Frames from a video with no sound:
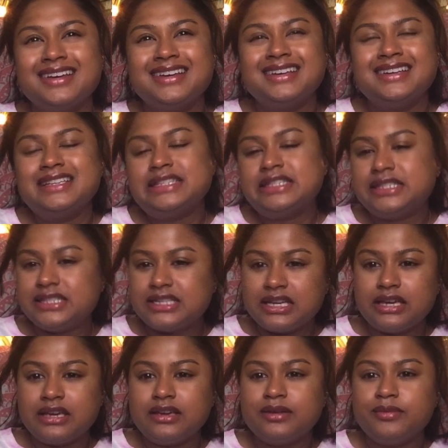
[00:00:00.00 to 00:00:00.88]

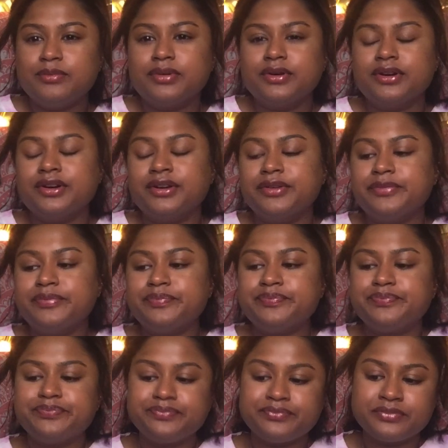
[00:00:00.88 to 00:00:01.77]
stay, but
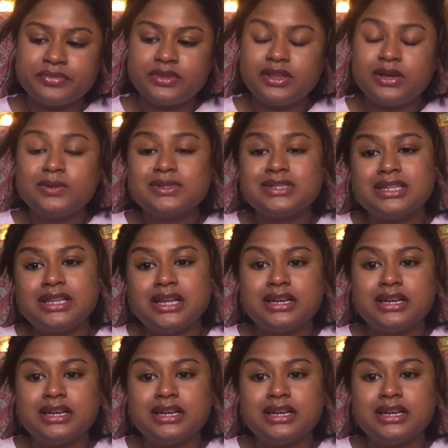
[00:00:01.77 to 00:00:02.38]
there was a lot